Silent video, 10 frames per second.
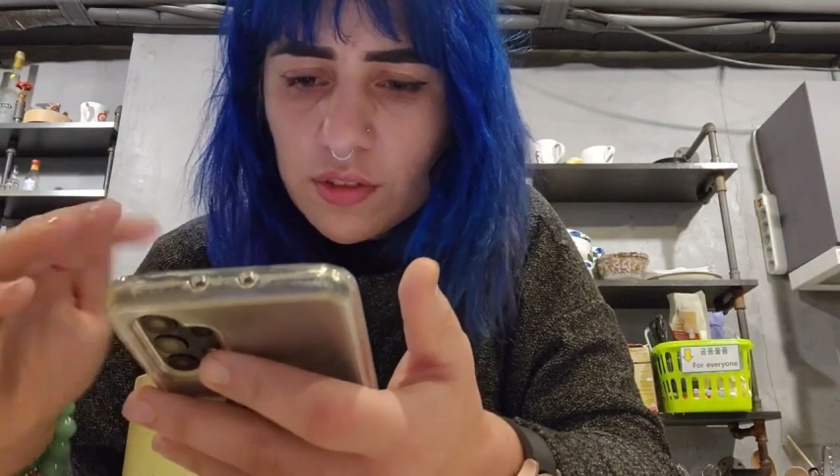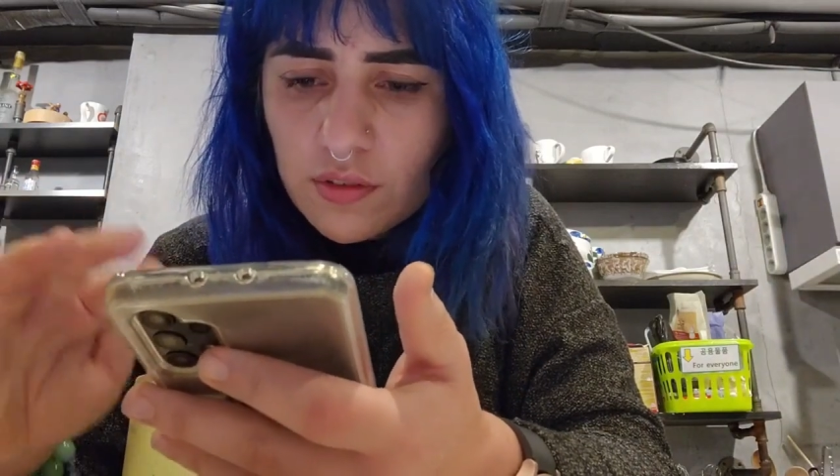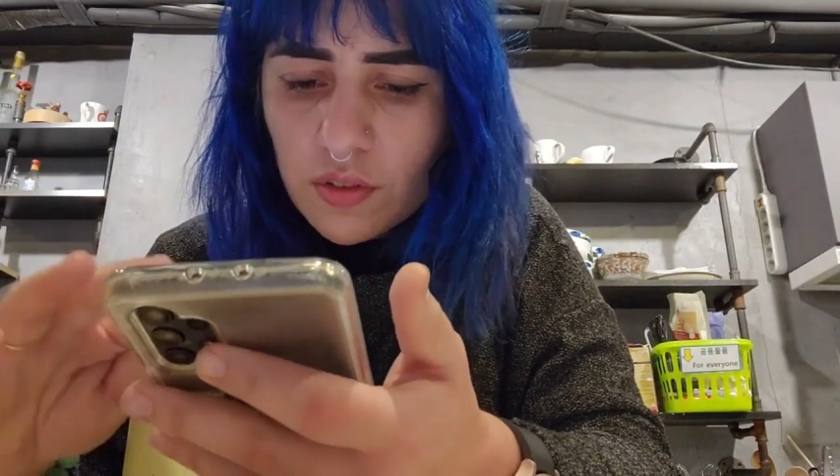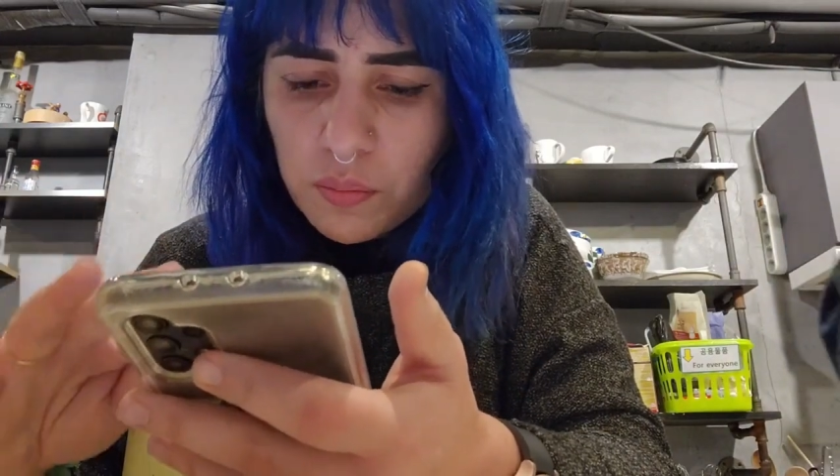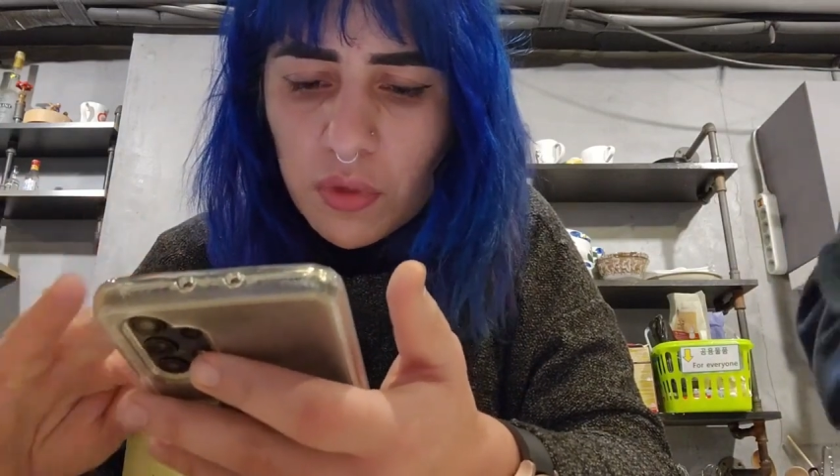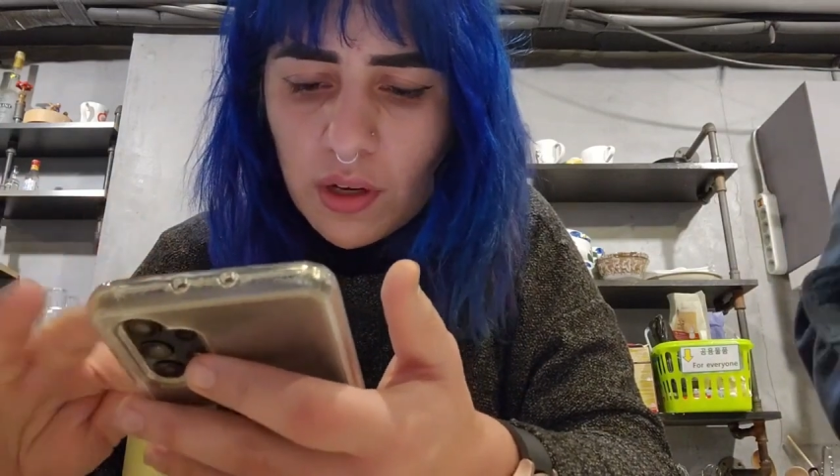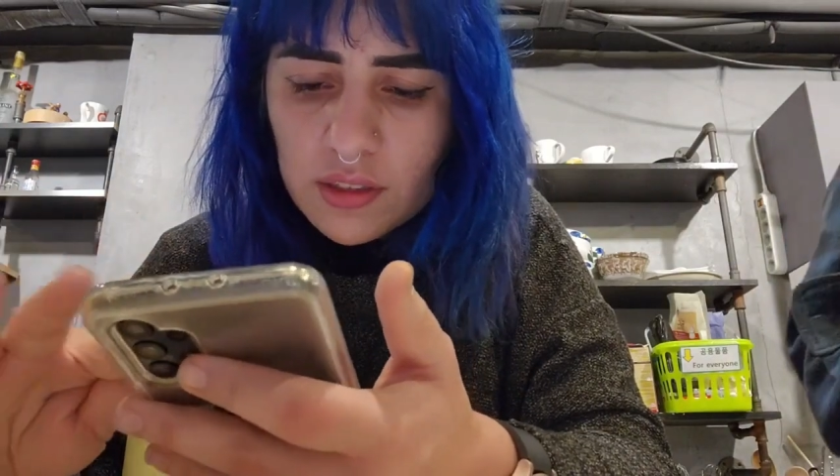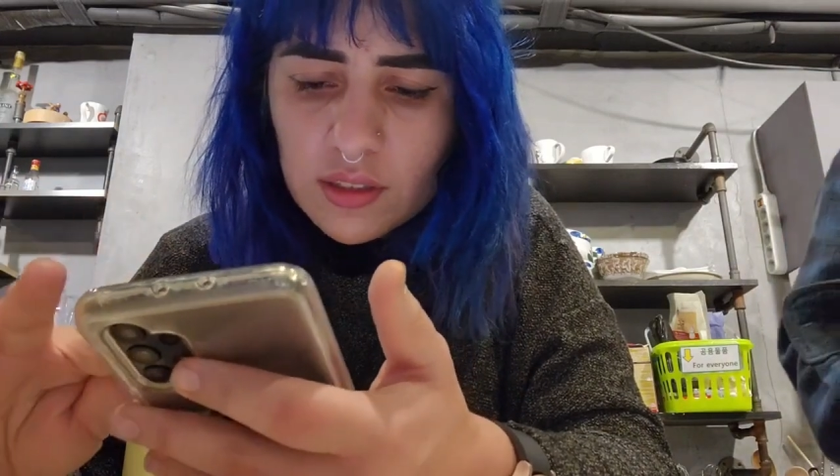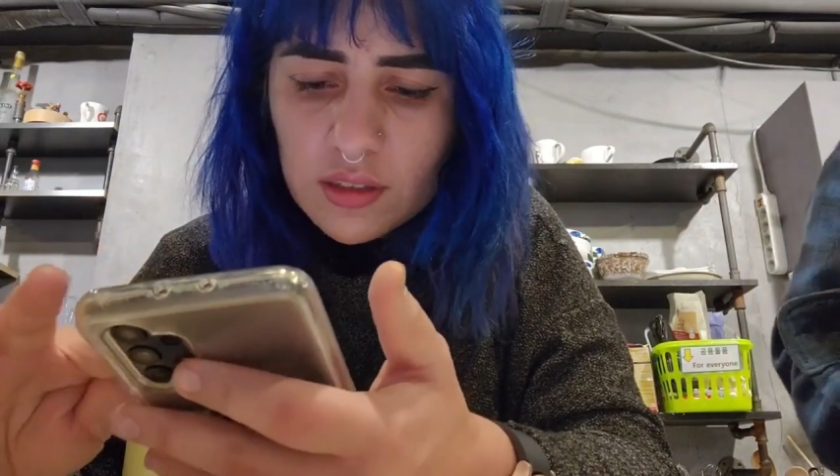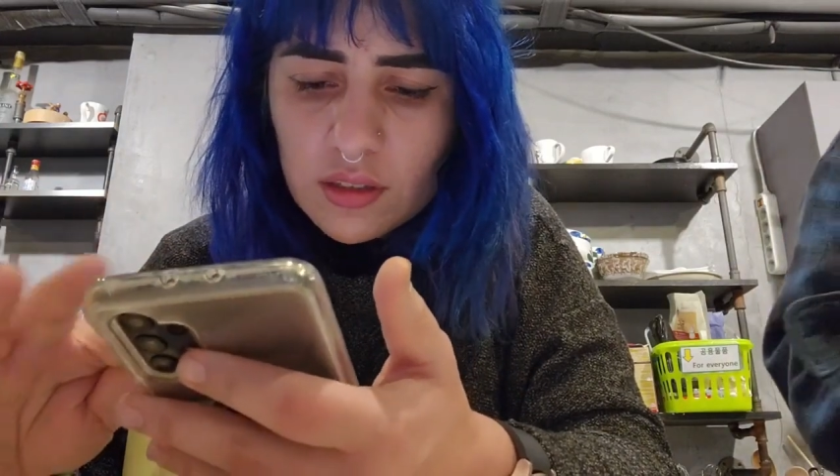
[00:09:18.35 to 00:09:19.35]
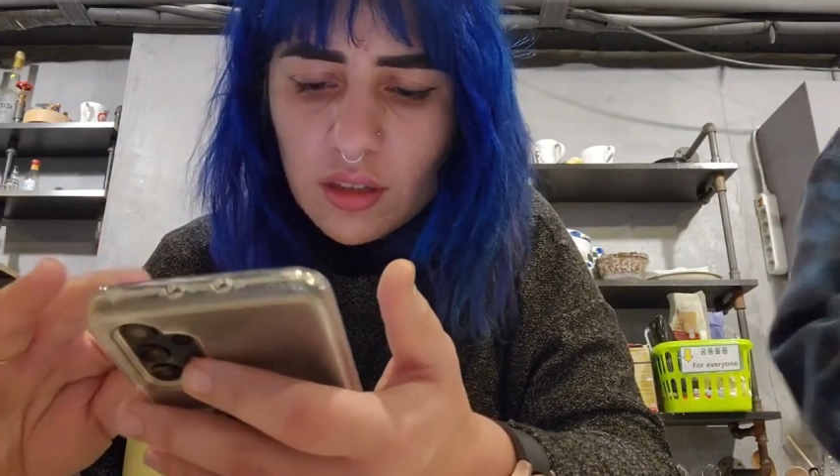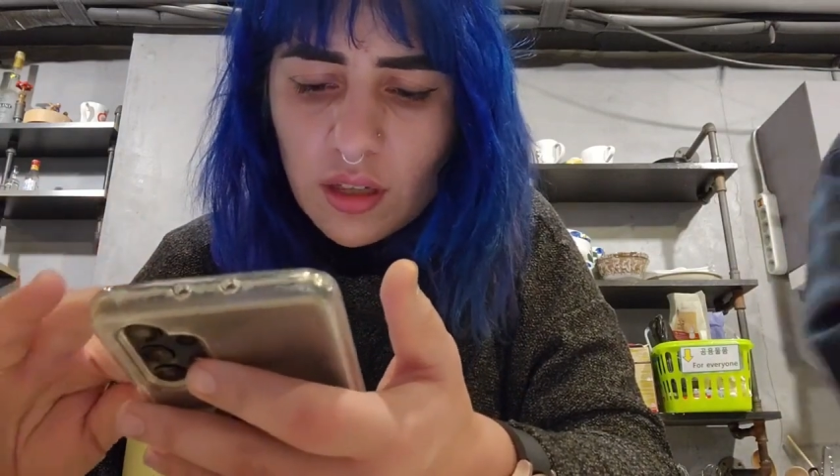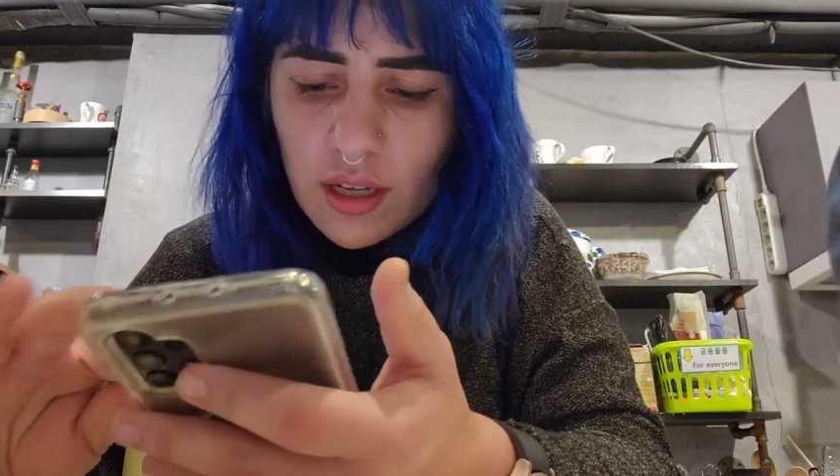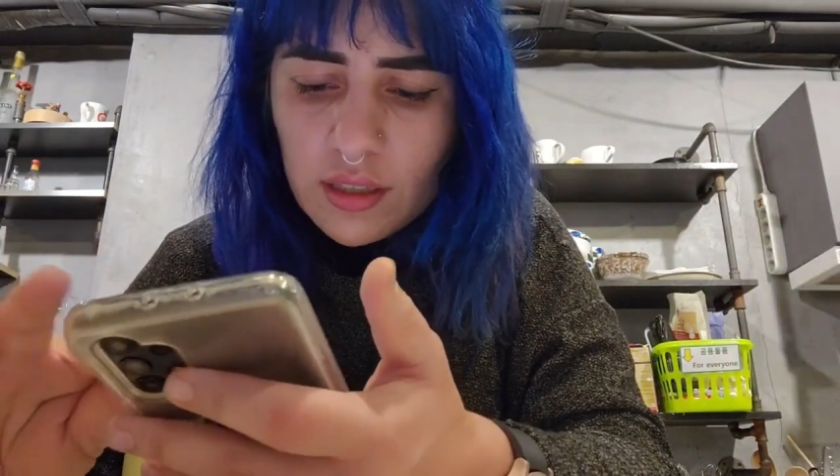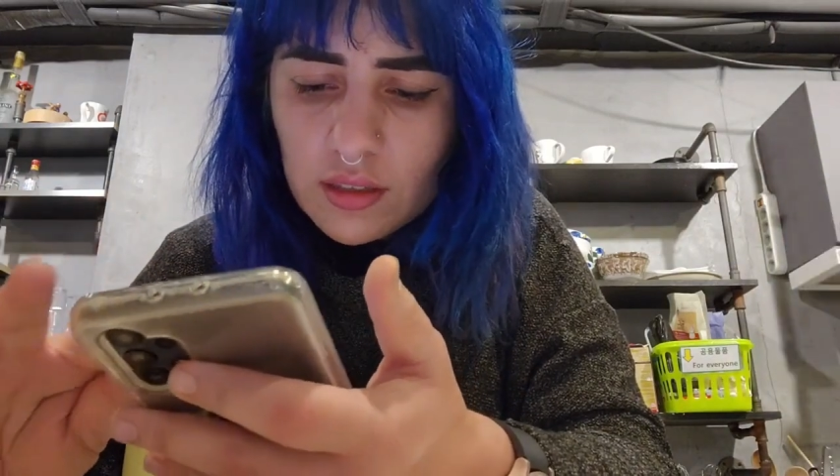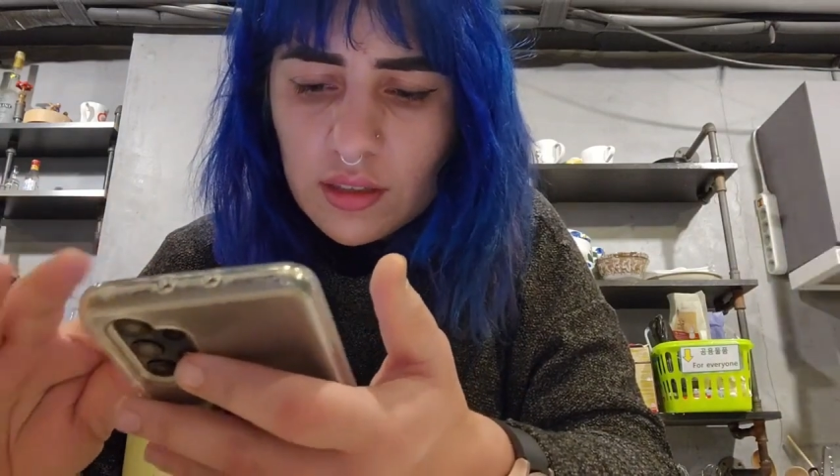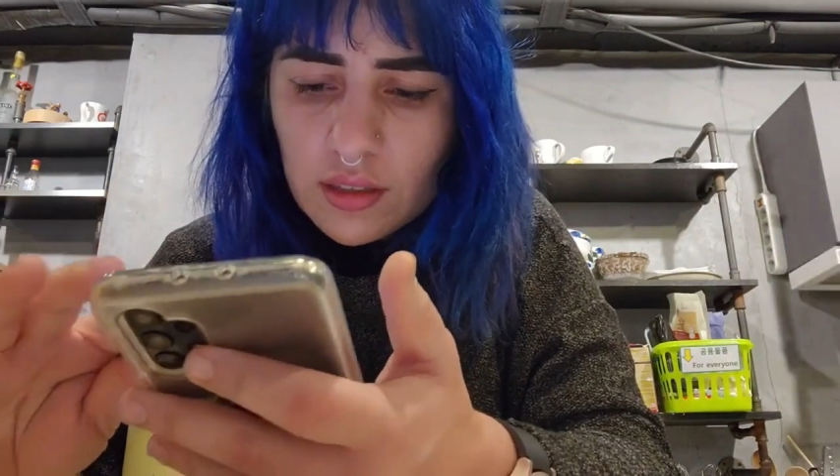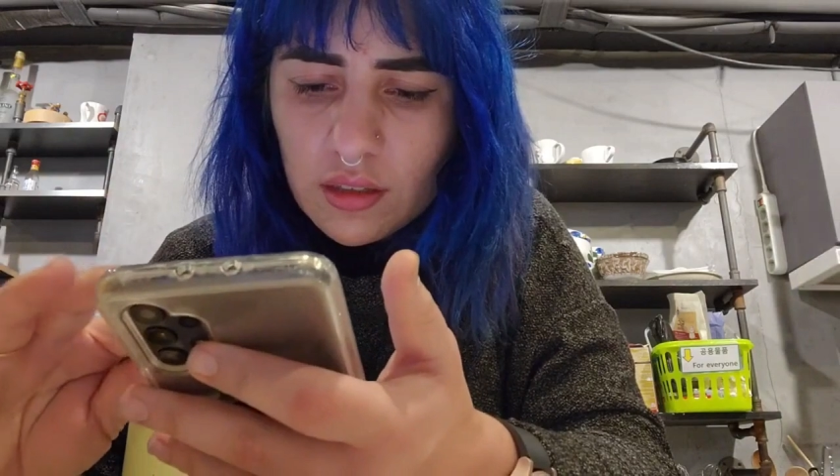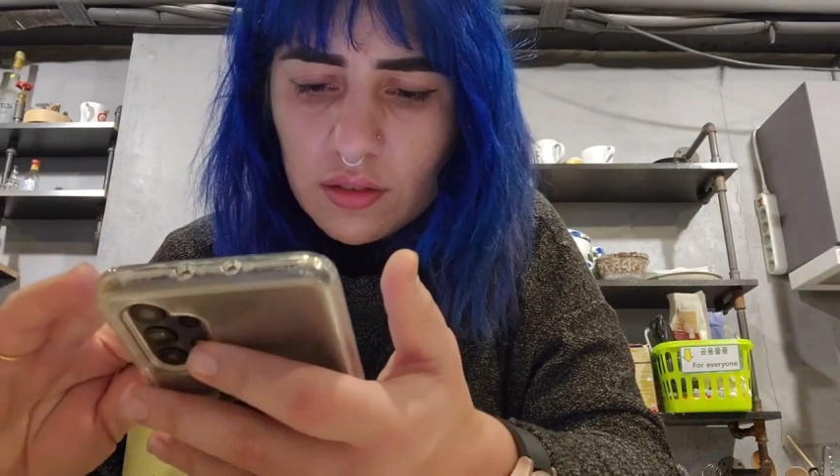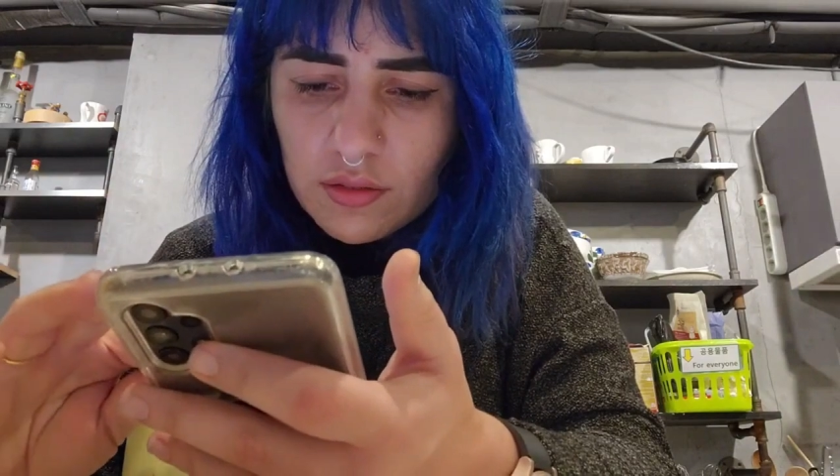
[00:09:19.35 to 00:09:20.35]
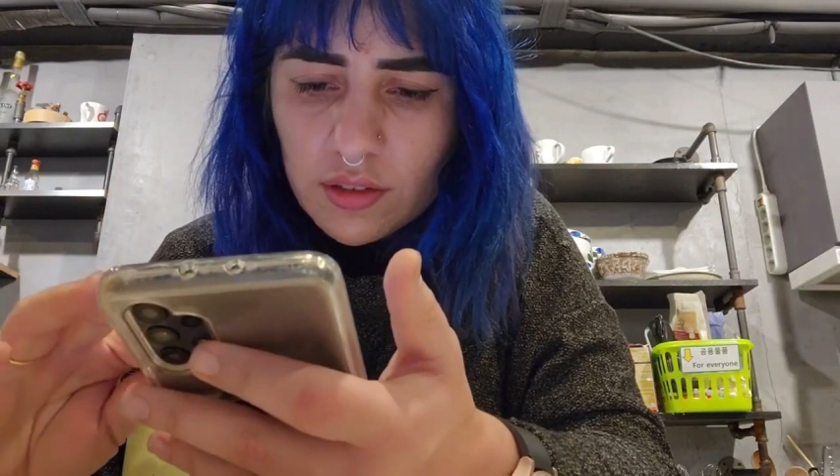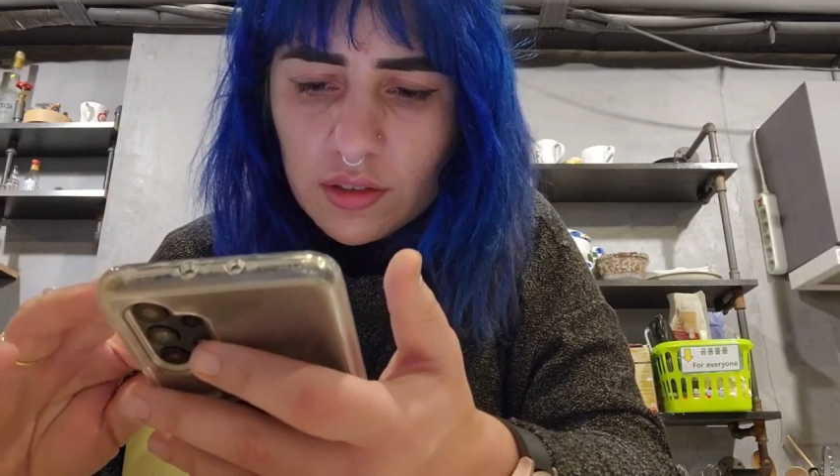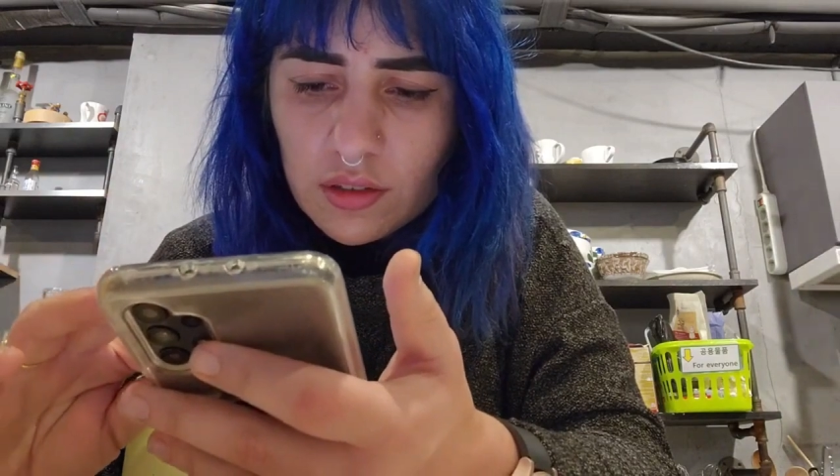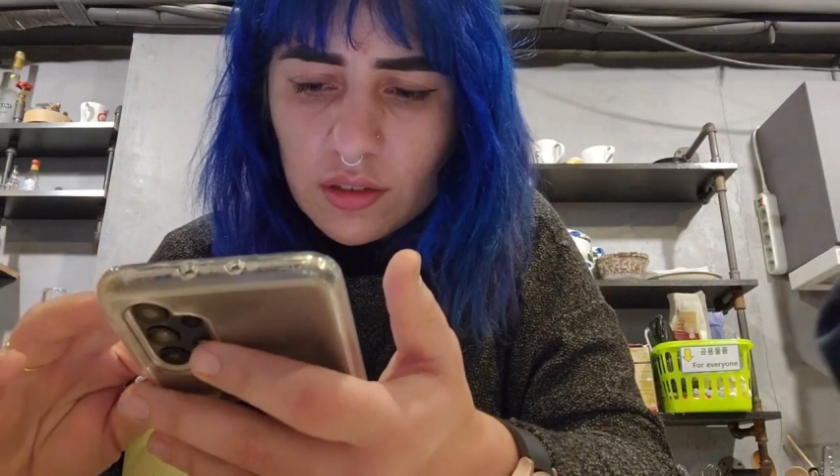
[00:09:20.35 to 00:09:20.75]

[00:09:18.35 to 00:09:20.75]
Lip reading: of the box is slightly different.